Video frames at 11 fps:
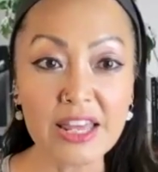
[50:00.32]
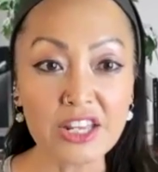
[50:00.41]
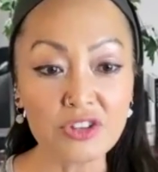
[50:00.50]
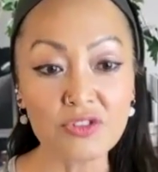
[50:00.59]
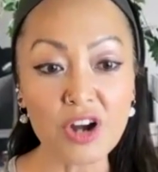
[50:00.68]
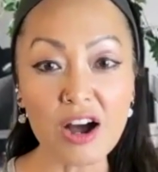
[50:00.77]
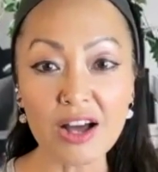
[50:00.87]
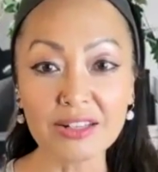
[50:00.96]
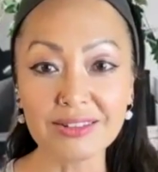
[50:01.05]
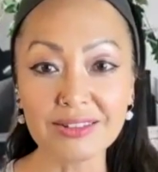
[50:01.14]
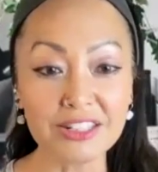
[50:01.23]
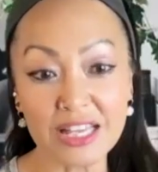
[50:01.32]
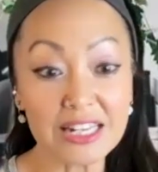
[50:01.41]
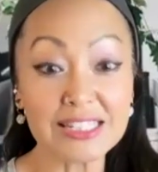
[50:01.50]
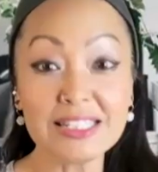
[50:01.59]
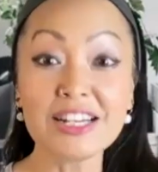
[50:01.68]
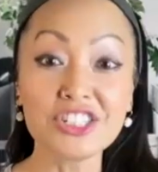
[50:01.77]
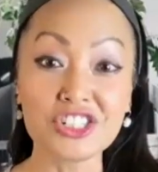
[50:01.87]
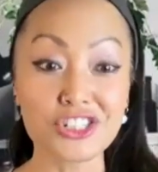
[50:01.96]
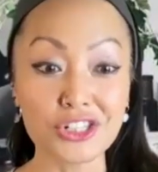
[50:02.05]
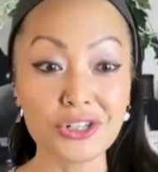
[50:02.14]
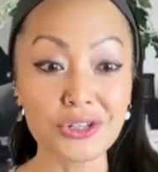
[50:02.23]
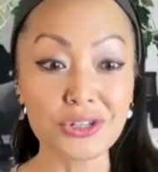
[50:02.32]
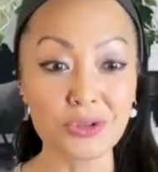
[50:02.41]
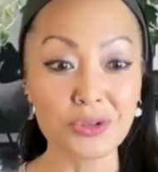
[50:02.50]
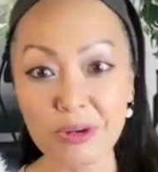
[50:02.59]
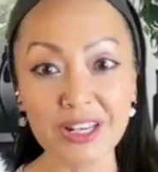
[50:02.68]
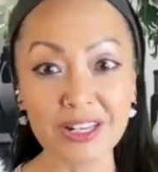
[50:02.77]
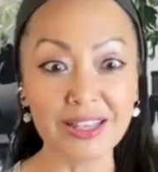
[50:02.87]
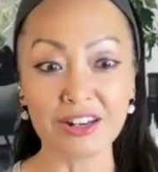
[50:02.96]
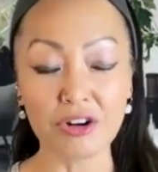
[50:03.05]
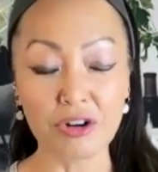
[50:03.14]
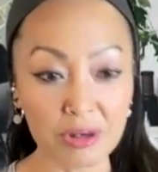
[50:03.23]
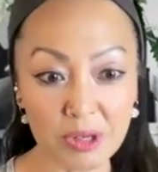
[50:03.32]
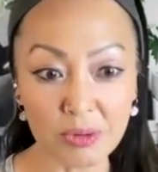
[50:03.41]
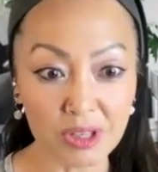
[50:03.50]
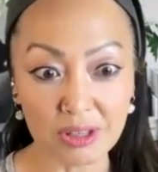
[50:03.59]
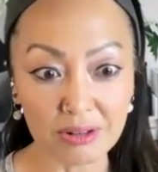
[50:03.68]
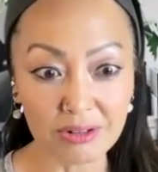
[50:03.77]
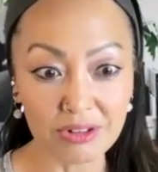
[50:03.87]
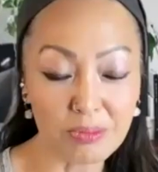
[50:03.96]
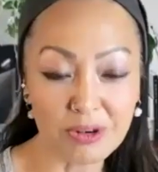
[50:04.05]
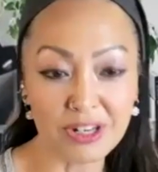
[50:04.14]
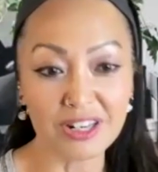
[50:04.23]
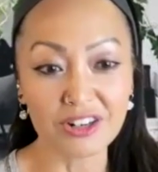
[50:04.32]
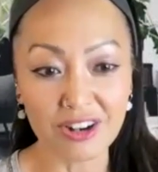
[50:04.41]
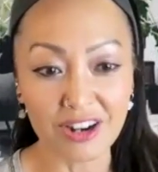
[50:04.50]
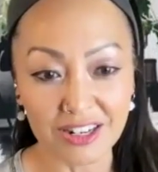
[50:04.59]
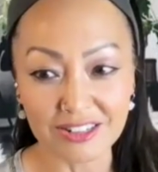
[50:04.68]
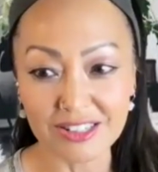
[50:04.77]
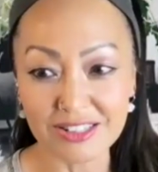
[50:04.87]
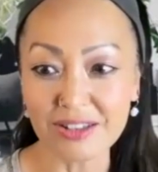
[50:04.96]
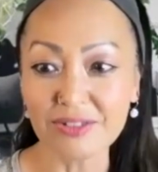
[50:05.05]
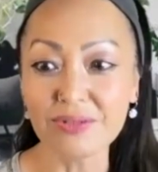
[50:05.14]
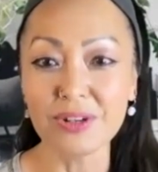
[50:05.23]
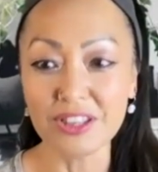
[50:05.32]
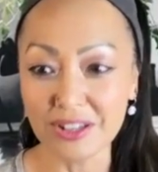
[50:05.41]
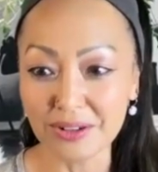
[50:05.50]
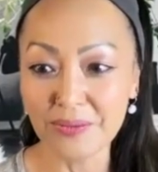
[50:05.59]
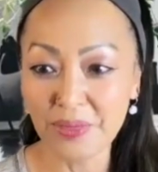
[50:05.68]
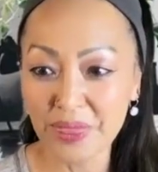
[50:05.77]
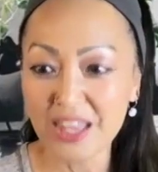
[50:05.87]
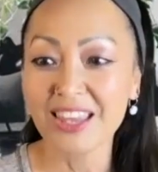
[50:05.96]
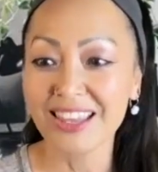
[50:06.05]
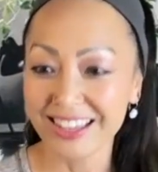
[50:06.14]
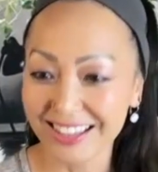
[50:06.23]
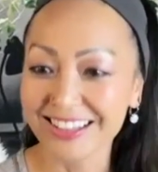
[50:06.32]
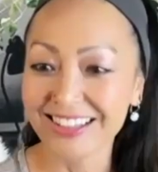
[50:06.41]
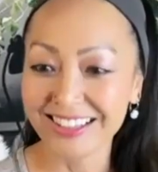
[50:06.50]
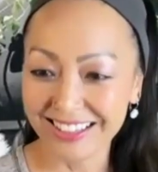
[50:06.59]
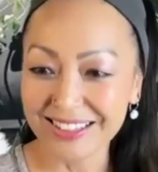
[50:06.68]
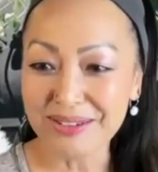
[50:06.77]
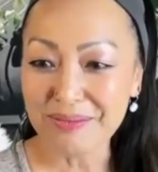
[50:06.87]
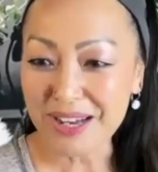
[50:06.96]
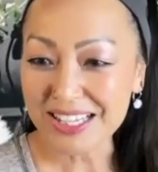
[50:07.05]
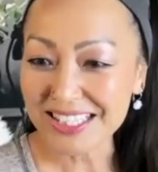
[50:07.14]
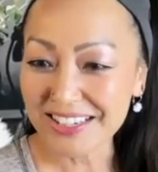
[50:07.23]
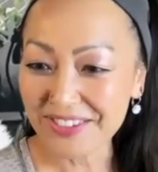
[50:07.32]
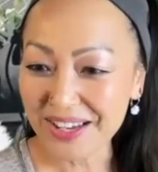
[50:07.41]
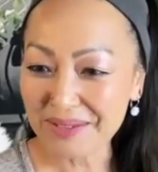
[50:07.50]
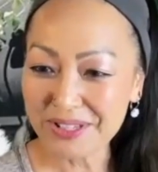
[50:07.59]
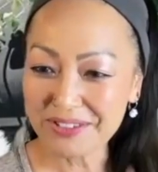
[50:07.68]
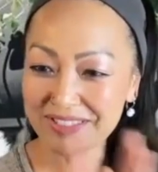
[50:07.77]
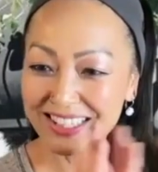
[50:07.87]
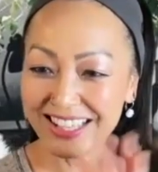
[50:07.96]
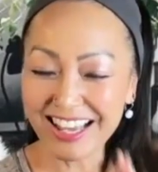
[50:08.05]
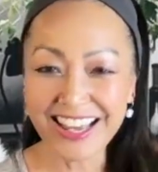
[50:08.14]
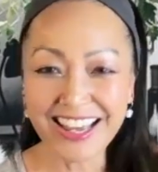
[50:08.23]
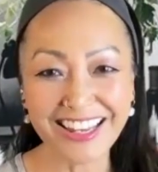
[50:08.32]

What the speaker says: that you've got, that it's not just you, you're bringing like an army with you. You're bringing your higher self with you. Positive vibes only. Yay.